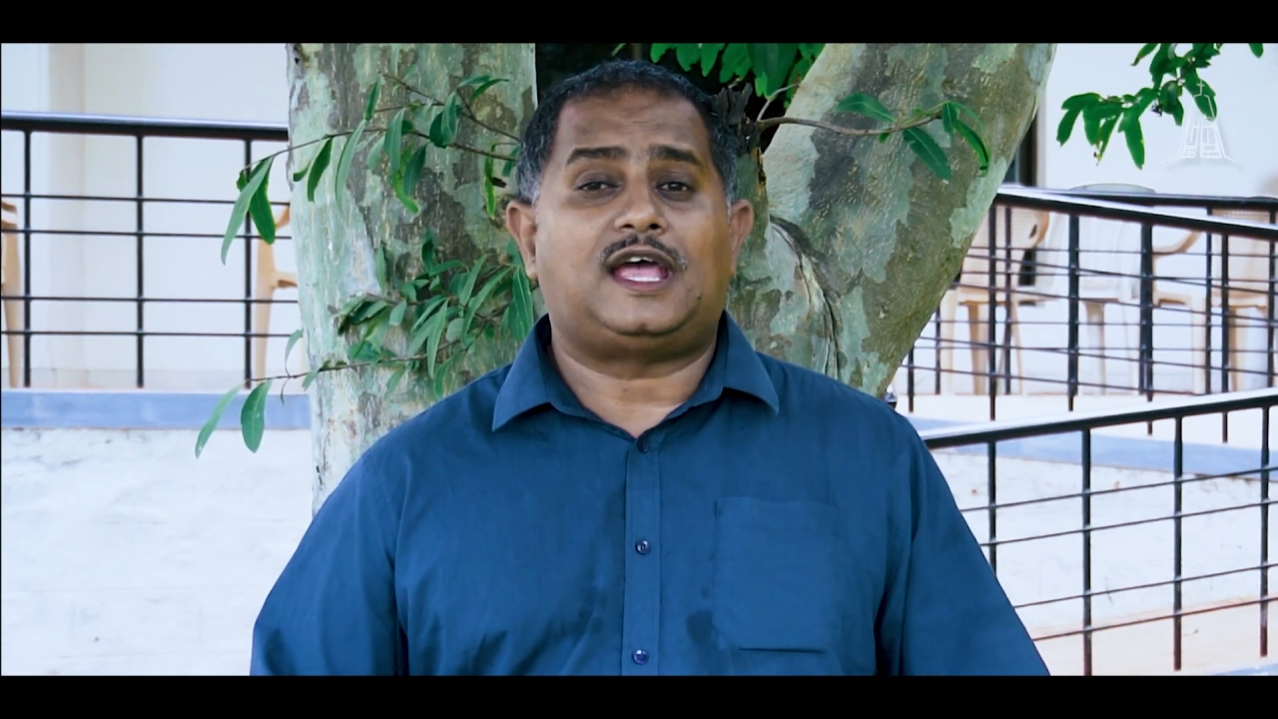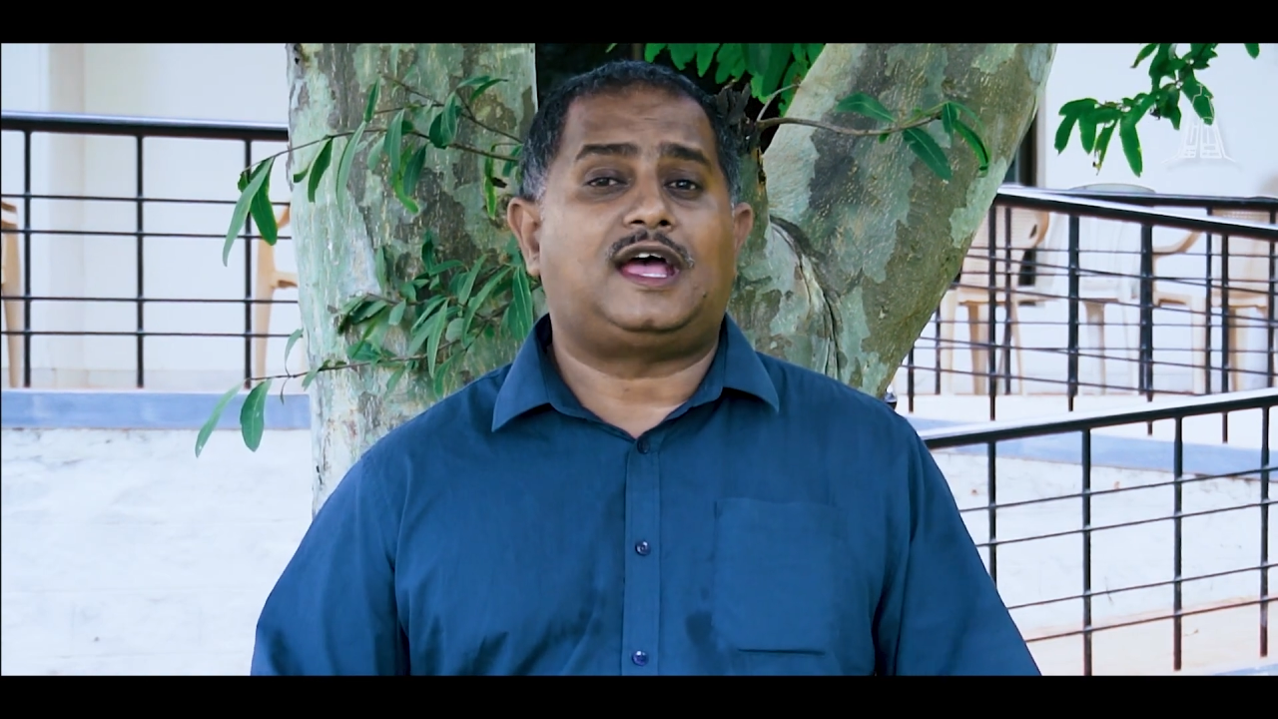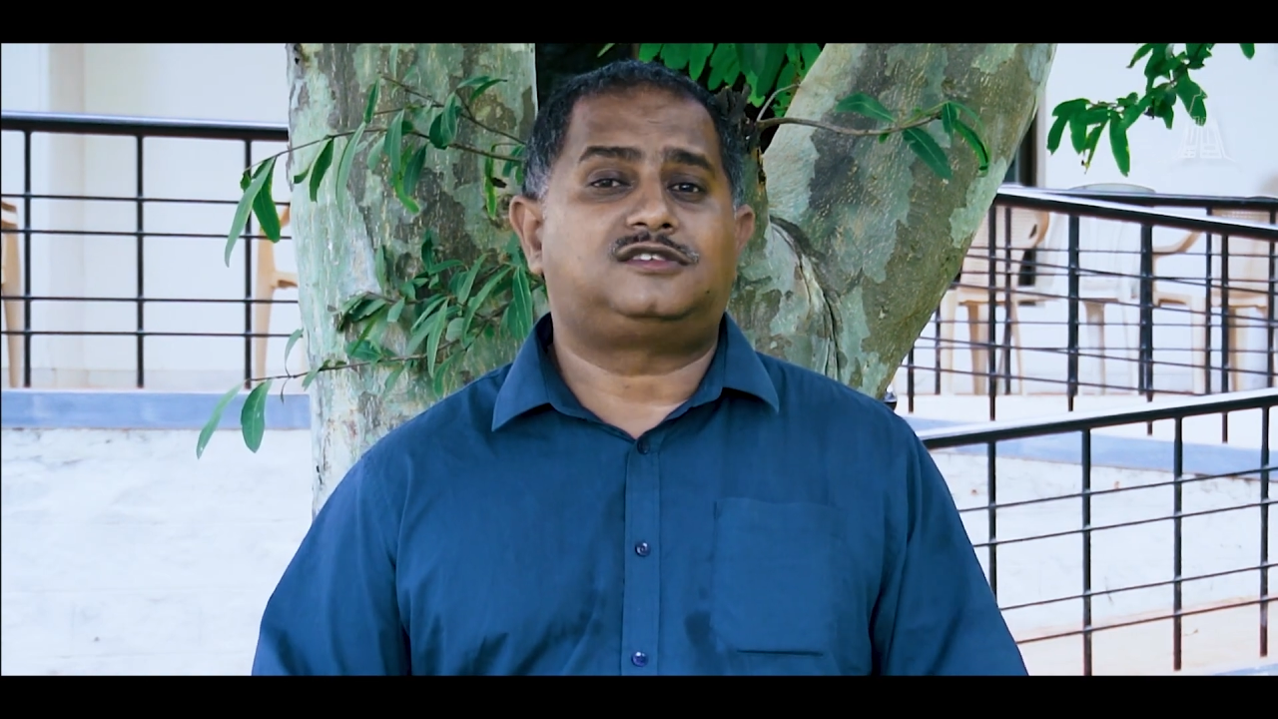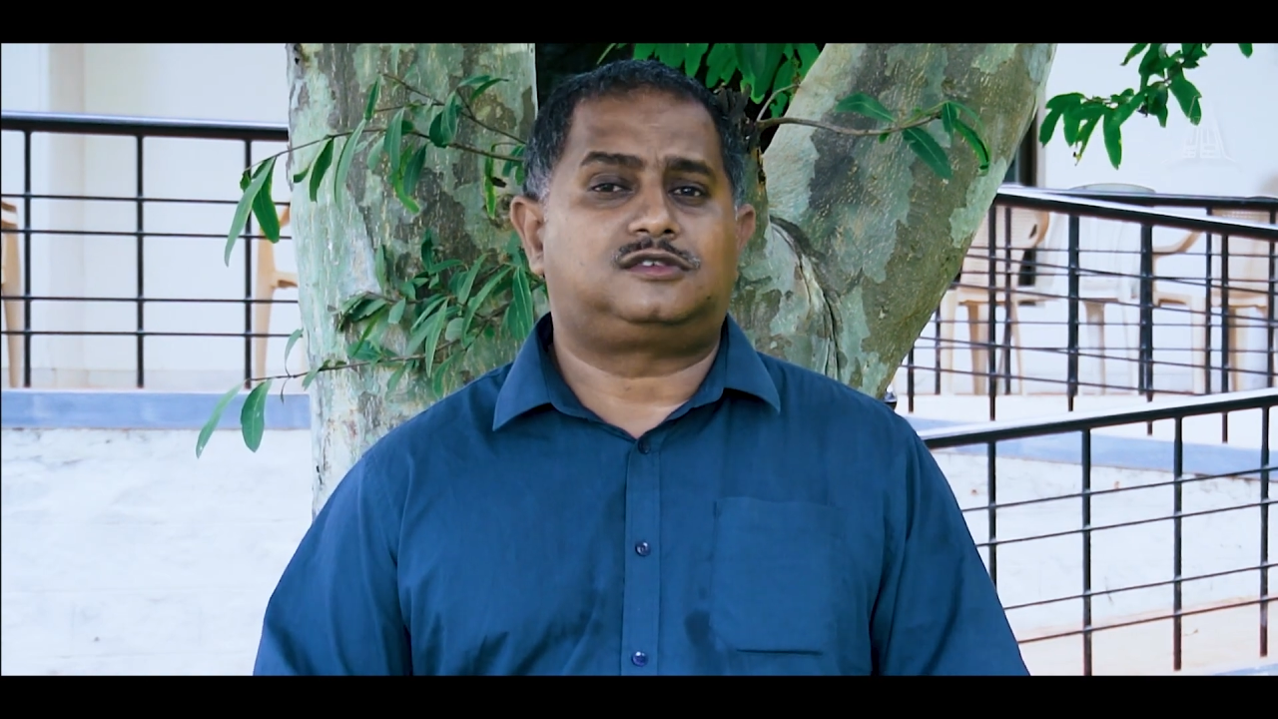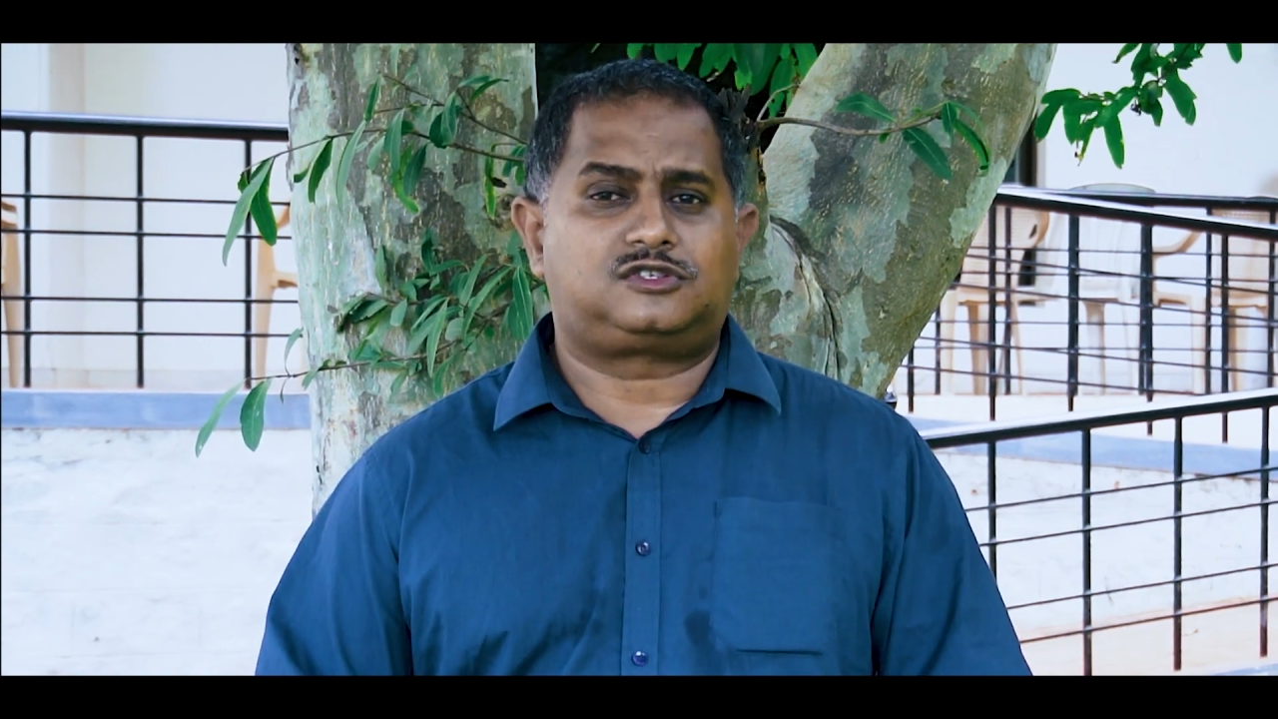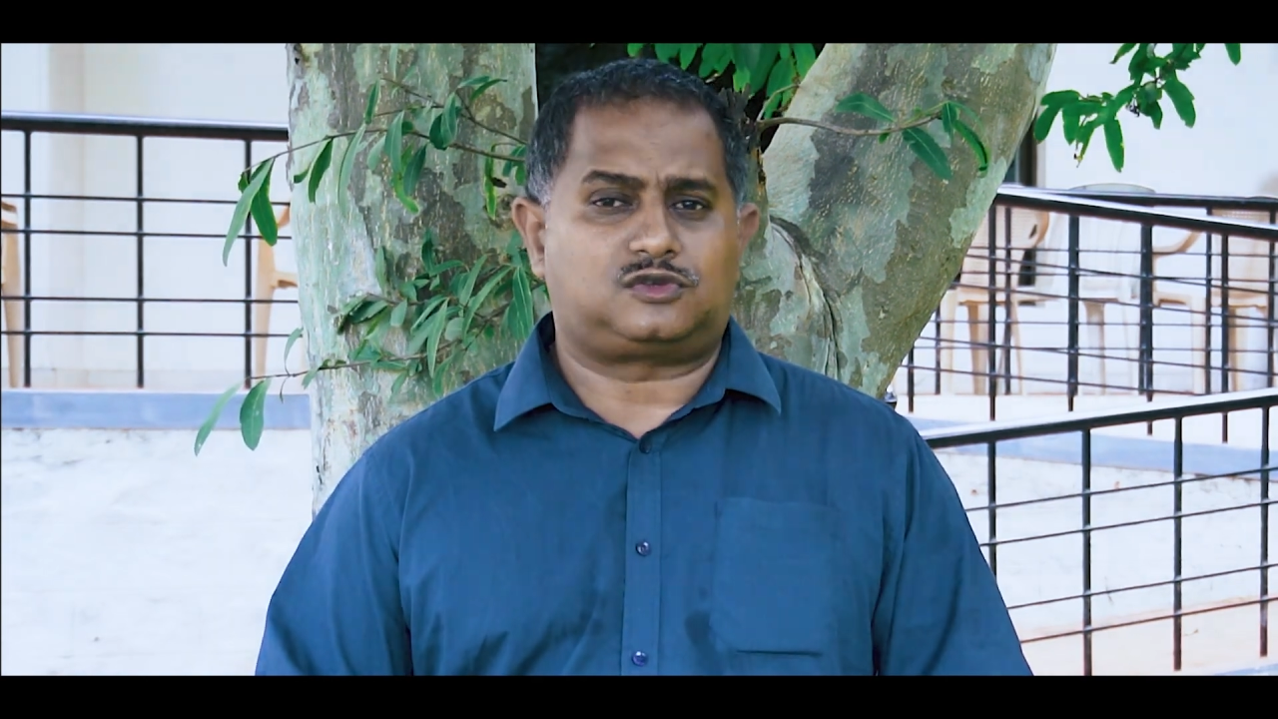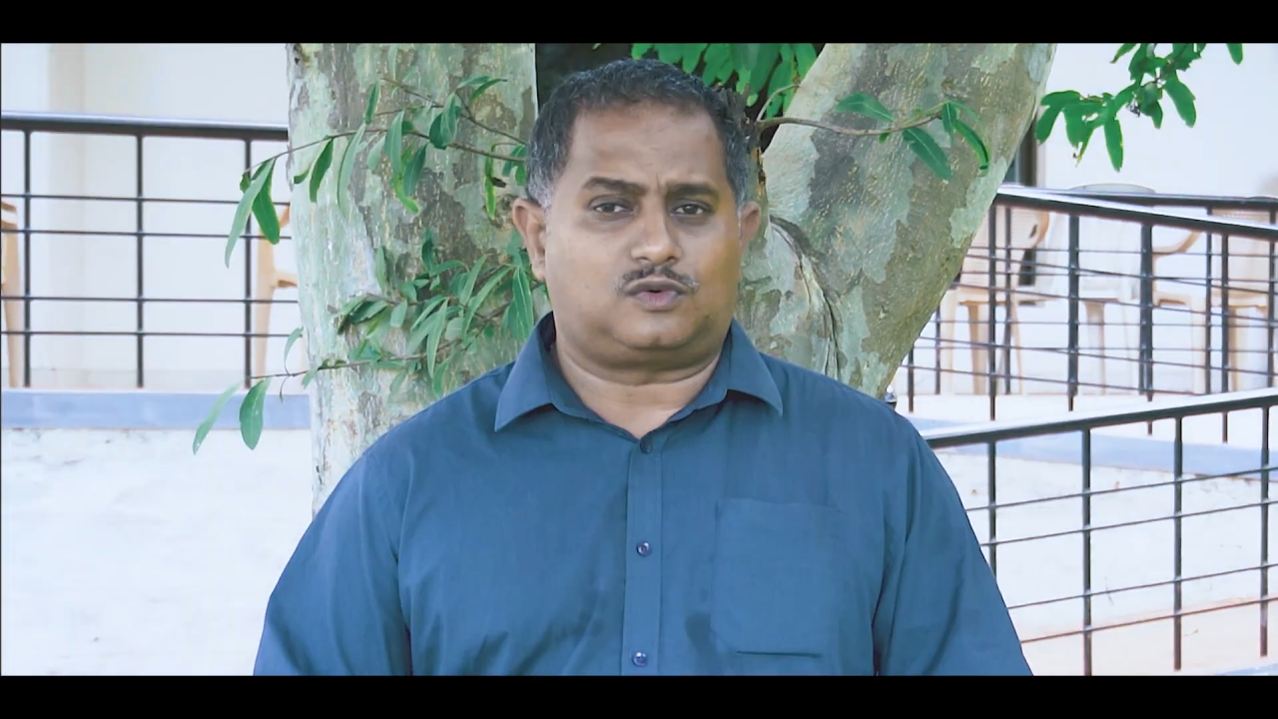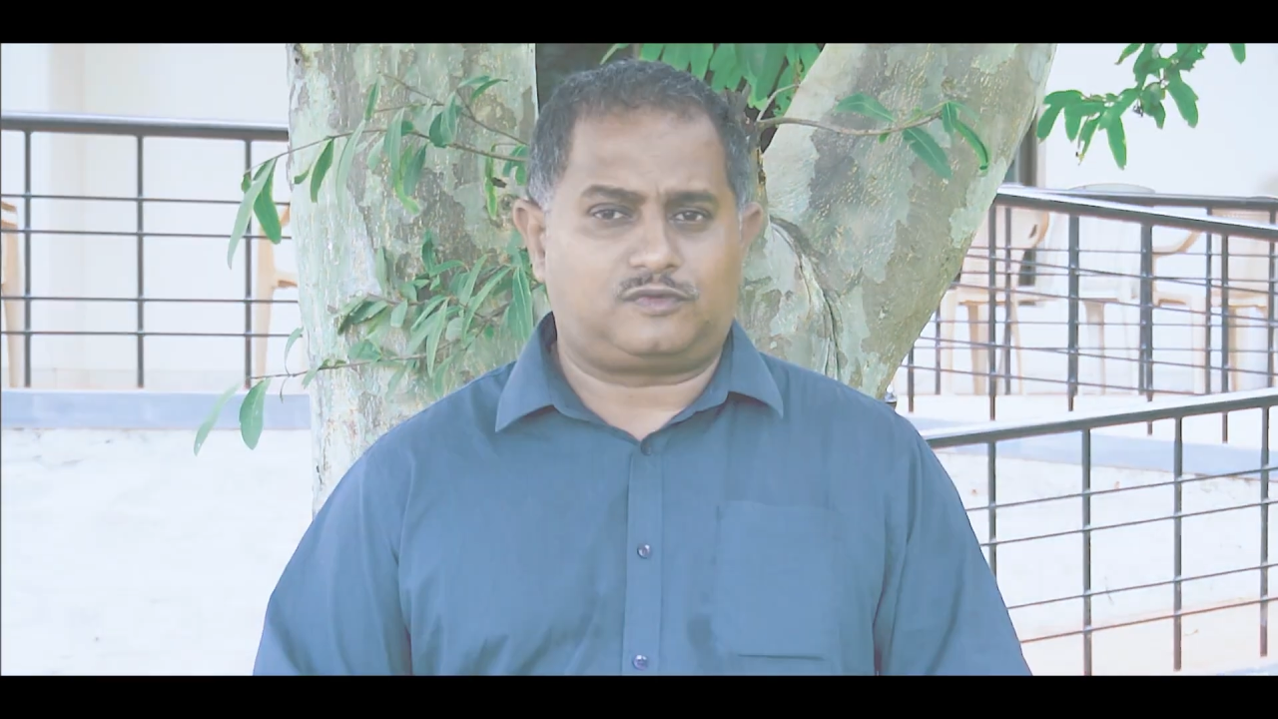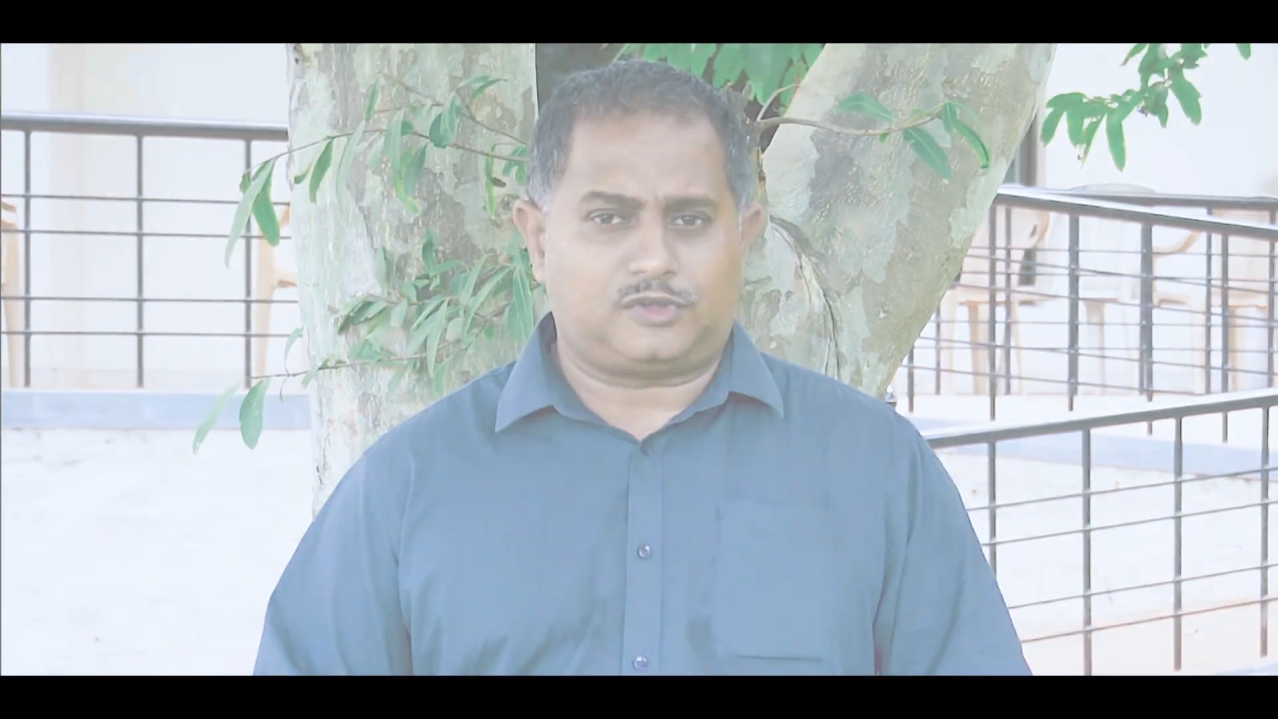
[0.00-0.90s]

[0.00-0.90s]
has in store for